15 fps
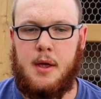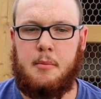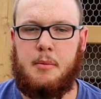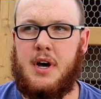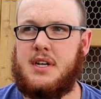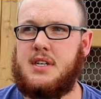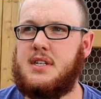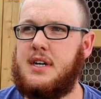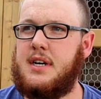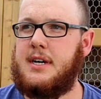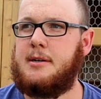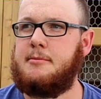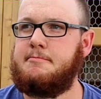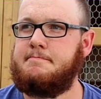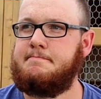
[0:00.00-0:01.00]
But
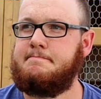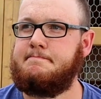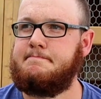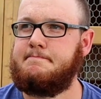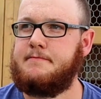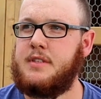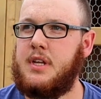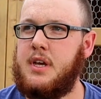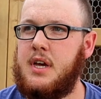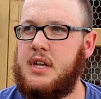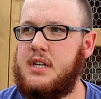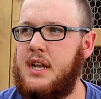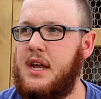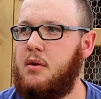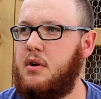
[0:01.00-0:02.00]

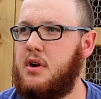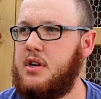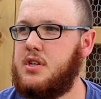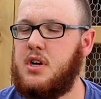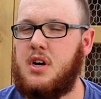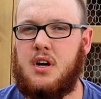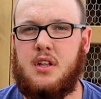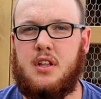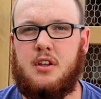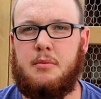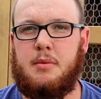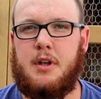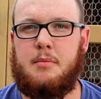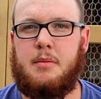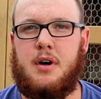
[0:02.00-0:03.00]
today I wanted to talk a little
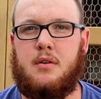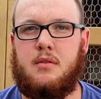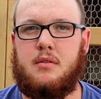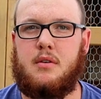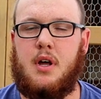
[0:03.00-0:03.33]
bit about